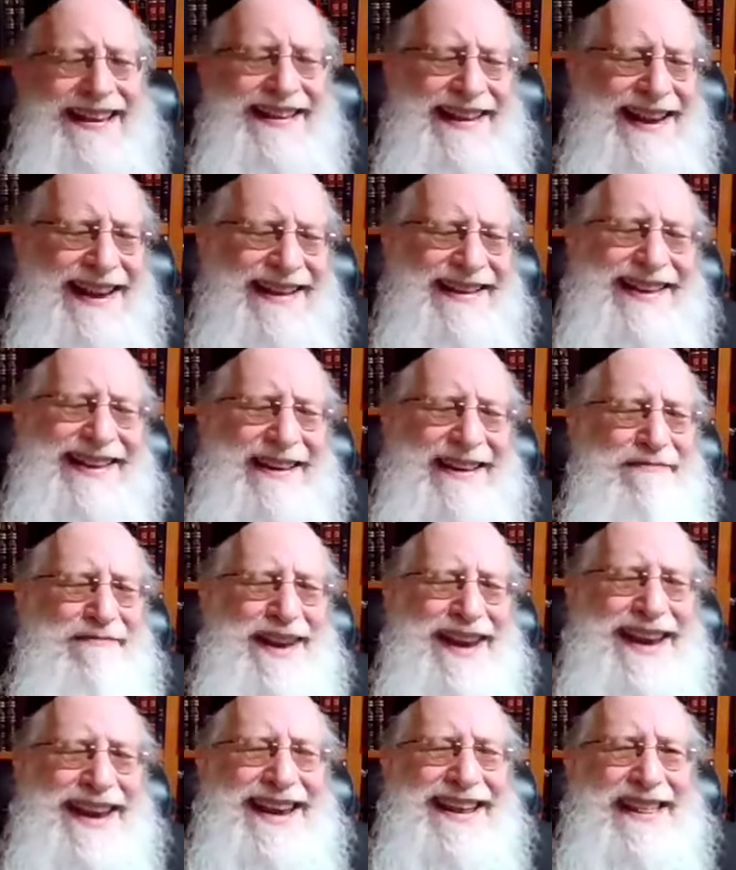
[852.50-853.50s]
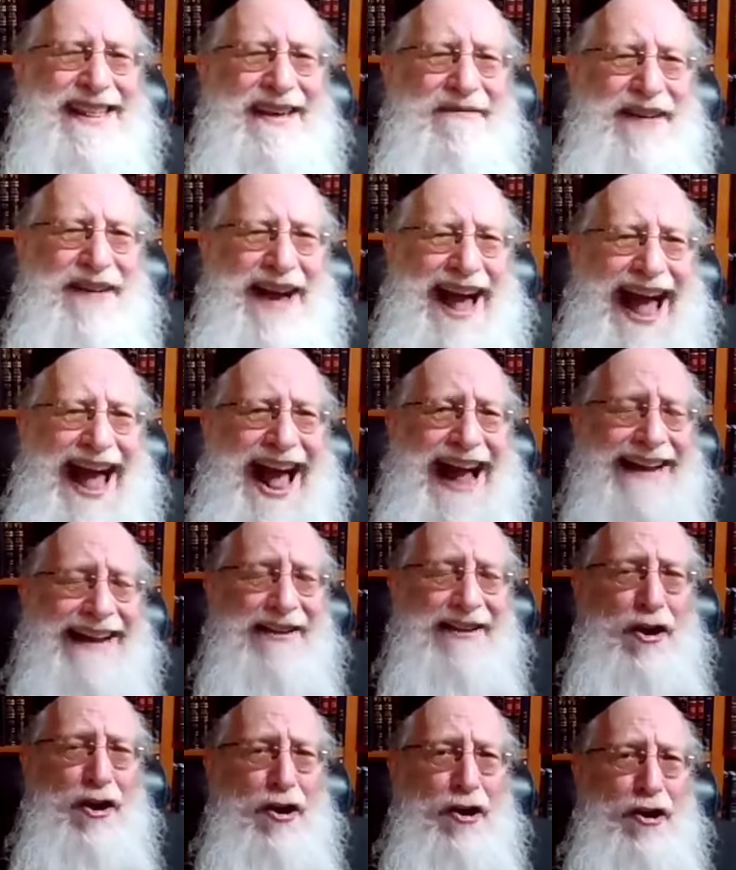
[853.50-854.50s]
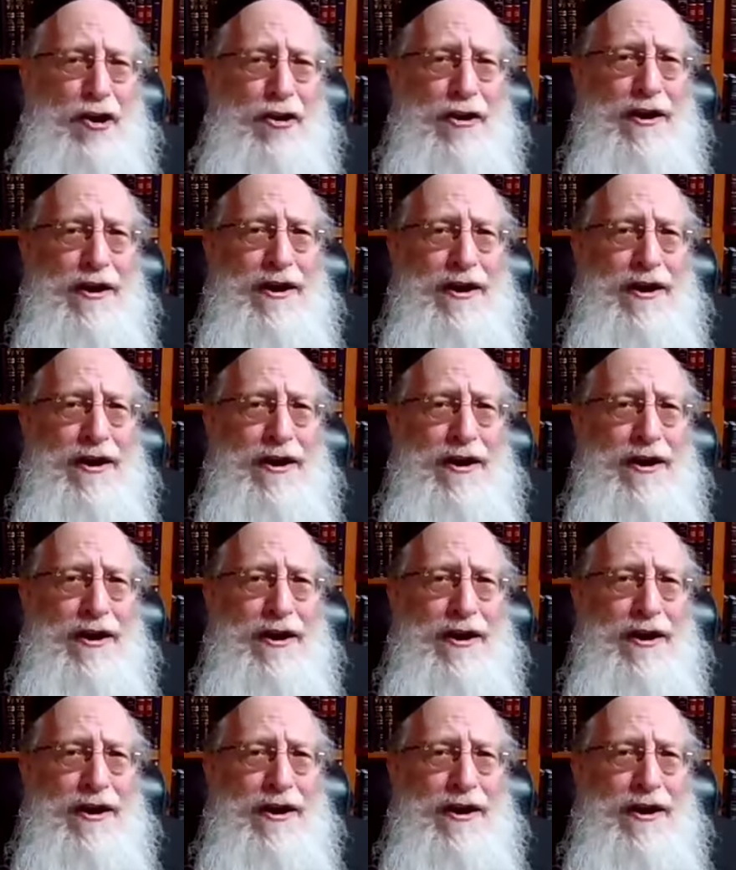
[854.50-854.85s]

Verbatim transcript: needs to be the va'ato